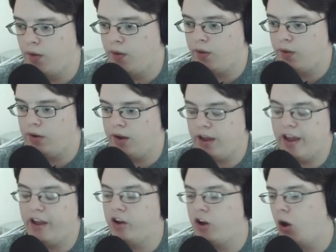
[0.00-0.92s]
Now
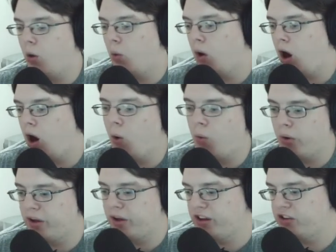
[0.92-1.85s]
you go, oh,
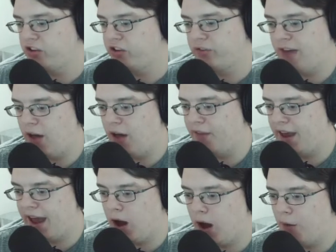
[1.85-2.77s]
well, he just found that
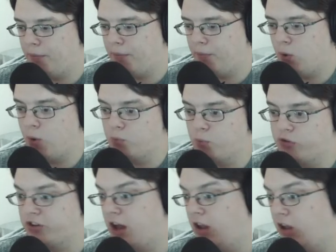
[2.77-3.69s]
out or
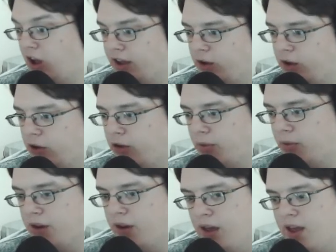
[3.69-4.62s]
just got lucky or
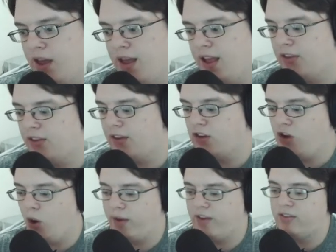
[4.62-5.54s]
something. It's like,
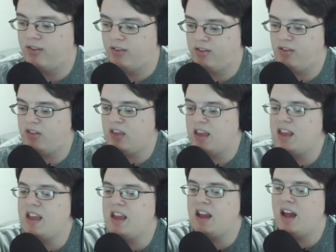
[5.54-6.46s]
no, he's
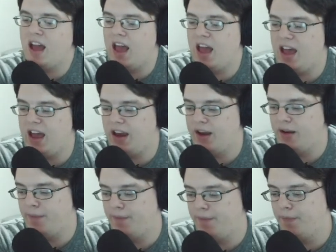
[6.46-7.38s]
thinking ahead.
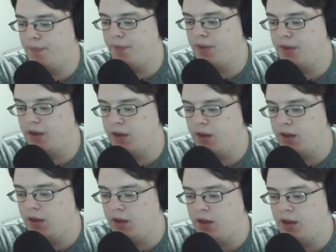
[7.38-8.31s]

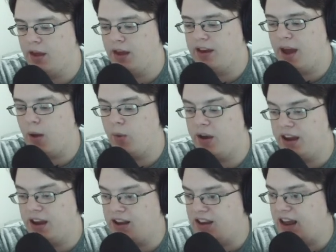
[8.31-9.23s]
And yeah, when
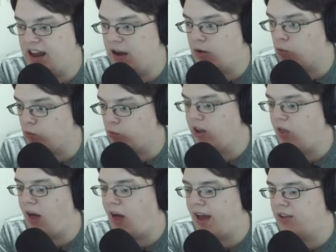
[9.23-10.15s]
he did
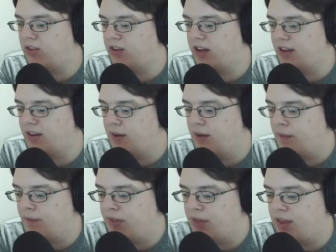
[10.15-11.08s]
realize it,
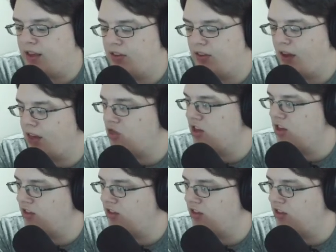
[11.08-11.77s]
he's like, this